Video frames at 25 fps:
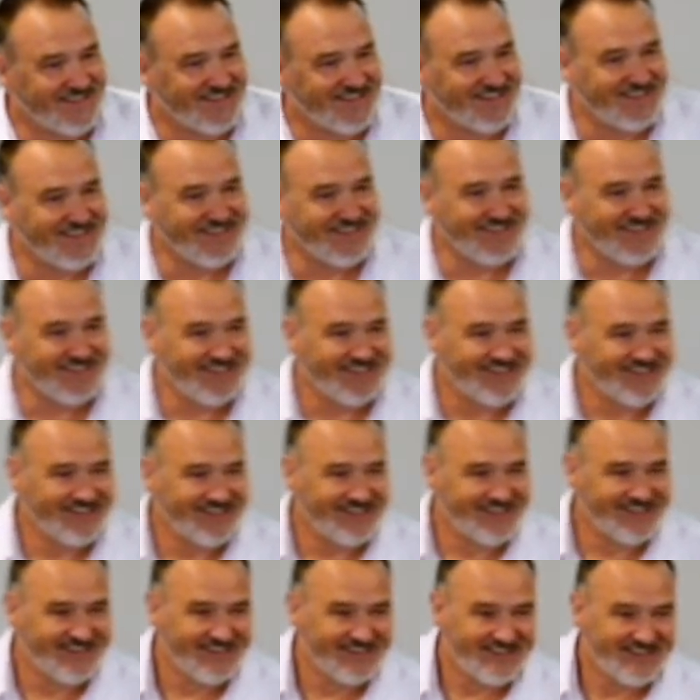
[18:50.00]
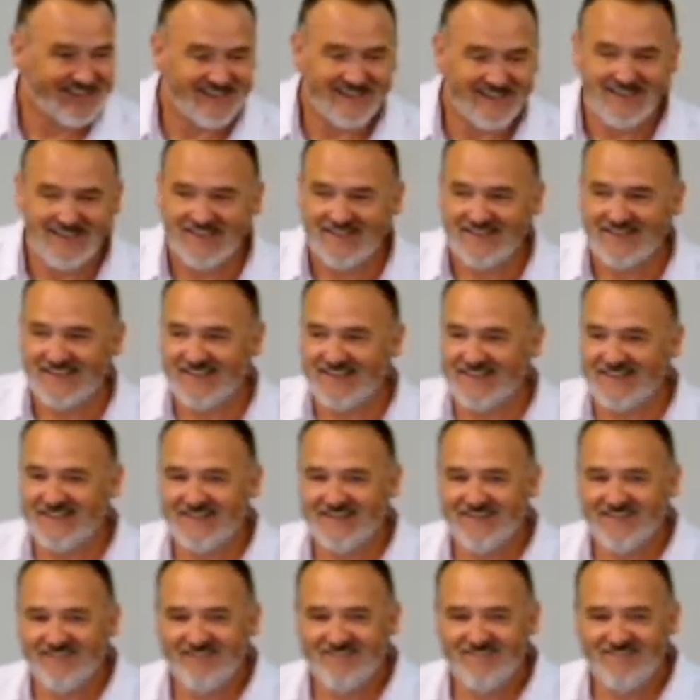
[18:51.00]

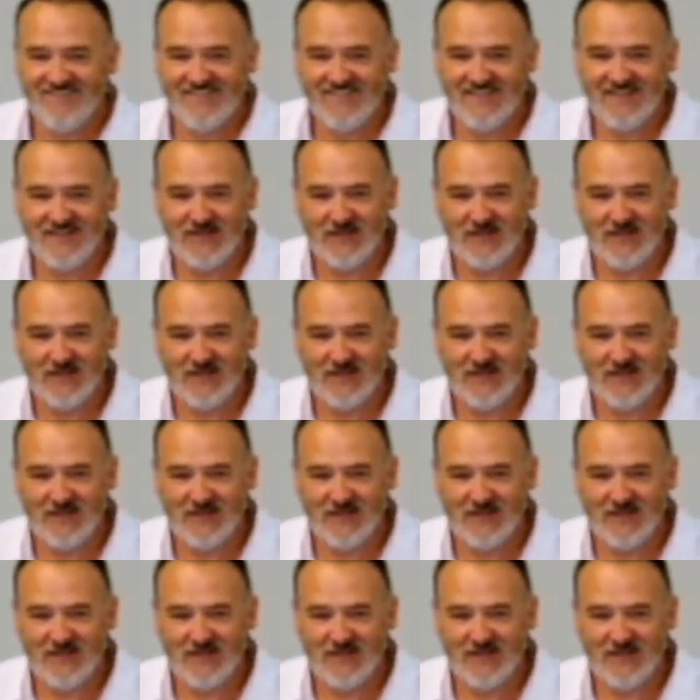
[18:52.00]
Nothing is said.